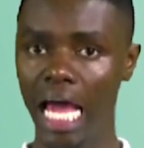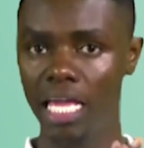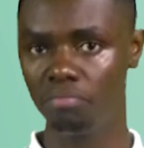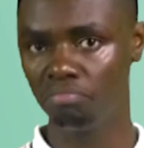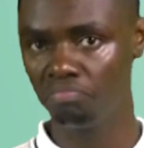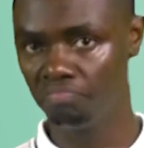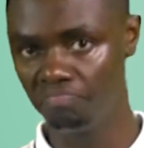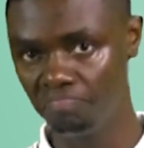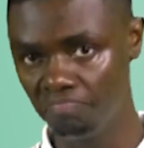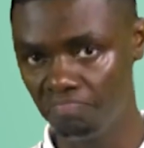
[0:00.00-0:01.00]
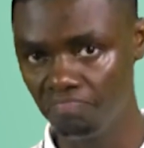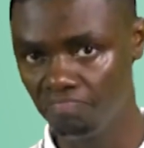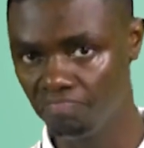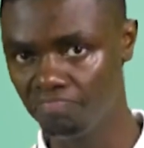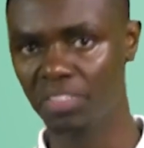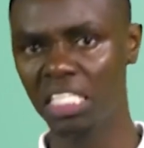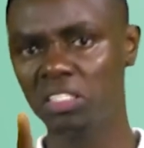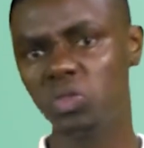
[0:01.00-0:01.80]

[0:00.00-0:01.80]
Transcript: The timeline for this service